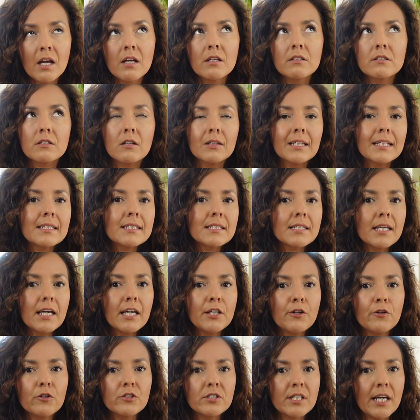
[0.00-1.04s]
So let's
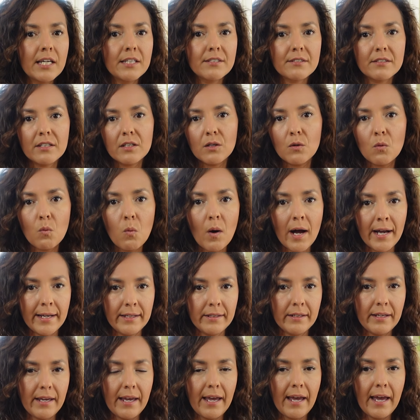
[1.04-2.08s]
say you're tasting a
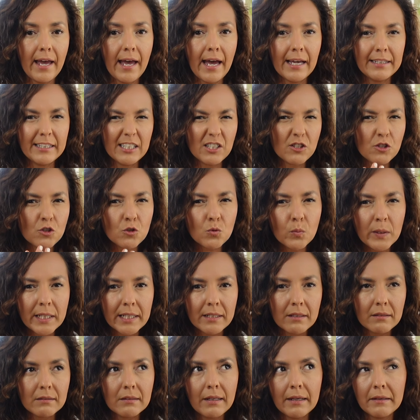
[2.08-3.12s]
wine and it's
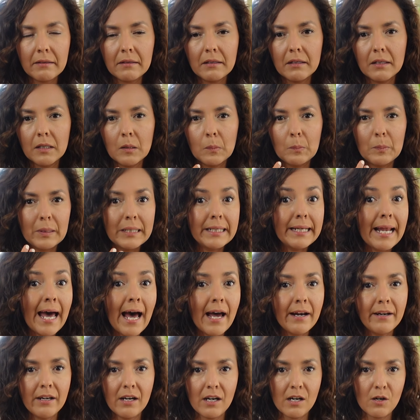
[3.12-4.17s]
sweet, like a
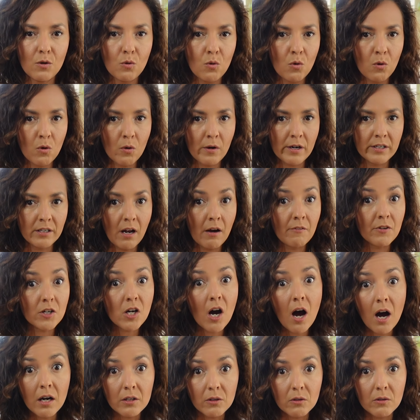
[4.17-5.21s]
banana or an
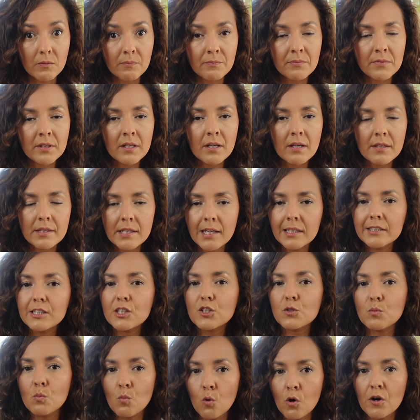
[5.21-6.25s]
avocado. Then
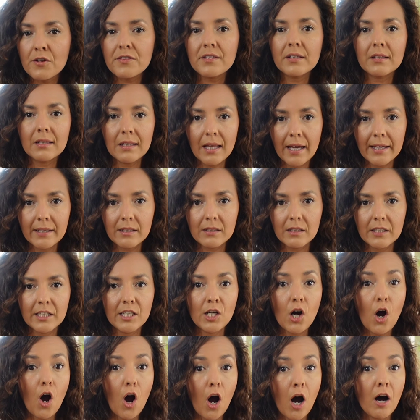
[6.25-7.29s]
it's more than
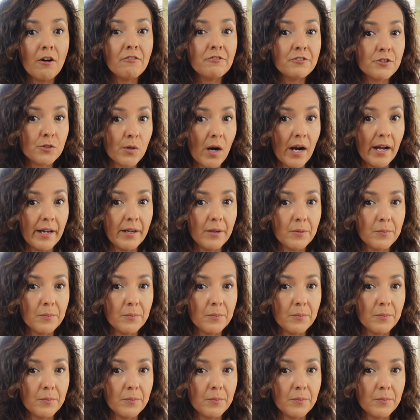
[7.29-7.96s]
likely off dry.